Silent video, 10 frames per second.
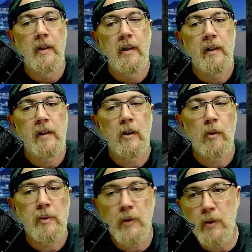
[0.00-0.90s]
You know,
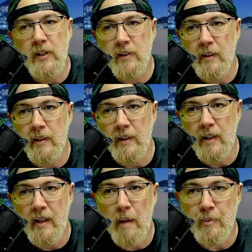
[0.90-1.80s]
but there is
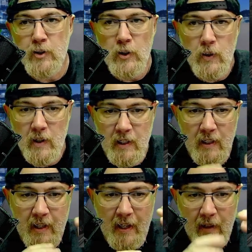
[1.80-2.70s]
an opportunity
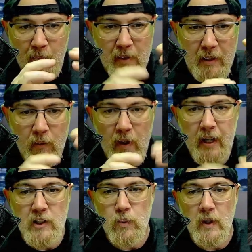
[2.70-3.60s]
in that
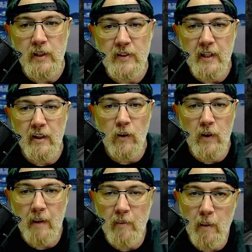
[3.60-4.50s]
mid-range where it's like,
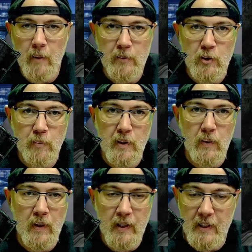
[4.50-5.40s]
okay, I'm coming up to a
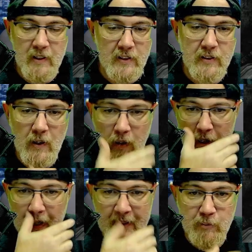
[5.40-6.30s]
POI. Like in this
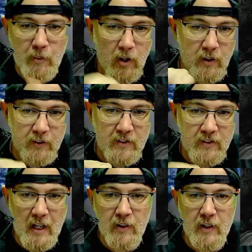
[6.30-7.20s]
scenario, I spawned
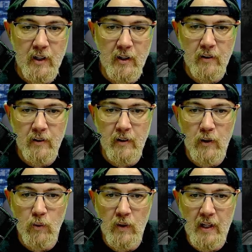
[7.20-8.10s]
south of here, you
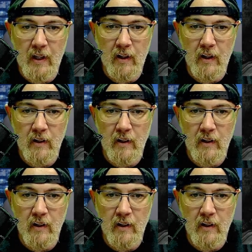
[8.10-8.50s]
know, where that